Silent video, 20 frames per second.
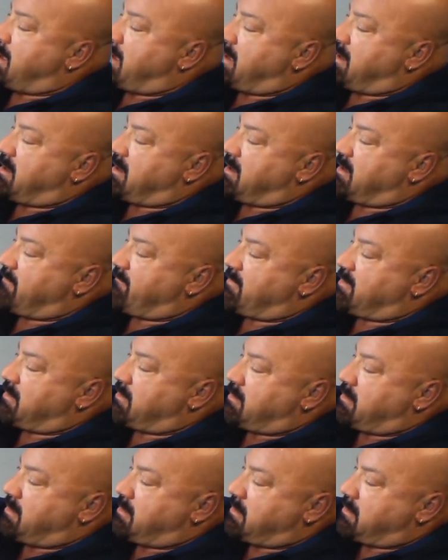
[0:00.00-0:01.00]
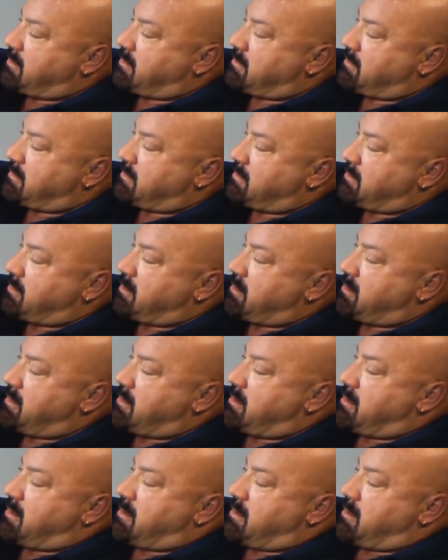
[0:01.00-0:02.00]
and even
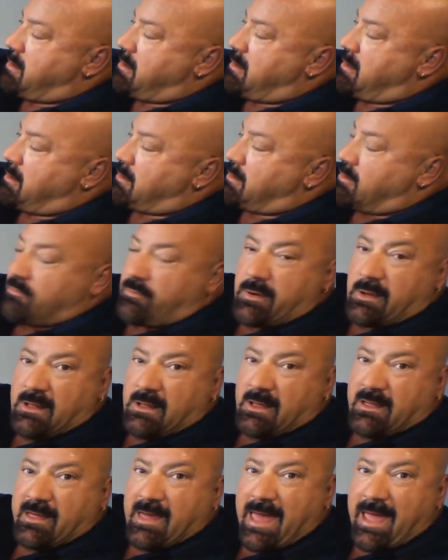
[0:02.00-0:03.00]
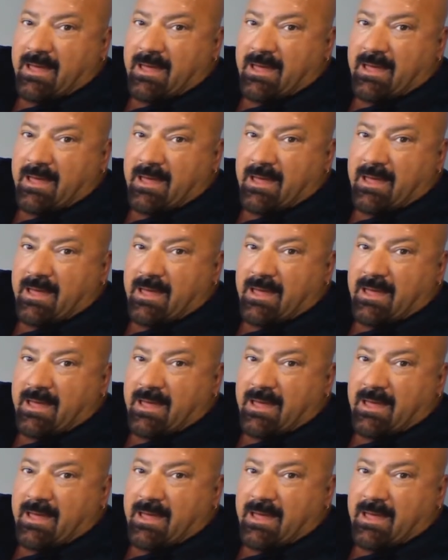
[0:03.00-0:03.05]
gorilla